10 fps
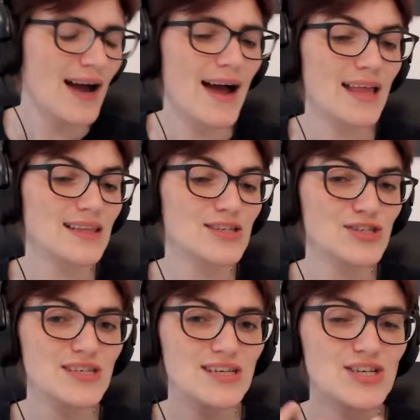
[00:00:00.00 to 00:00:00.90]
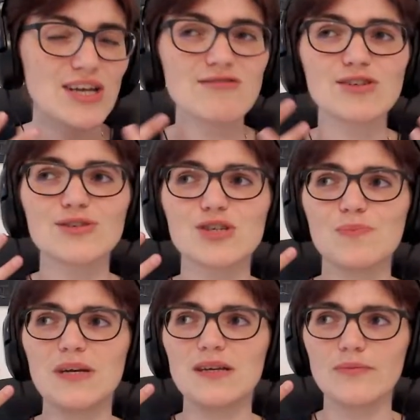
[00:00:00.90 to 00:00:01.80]
And just in general, it could
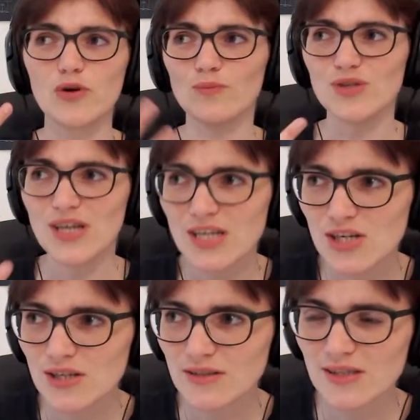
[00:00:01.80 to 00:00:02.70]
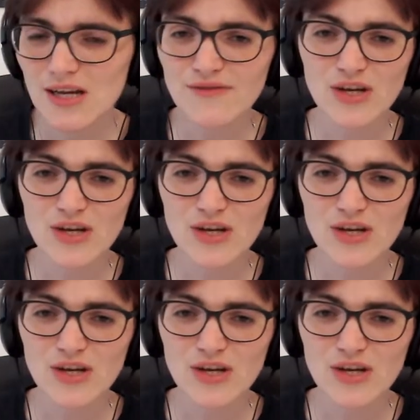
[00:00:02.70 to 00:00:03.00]
speed up computational stuff,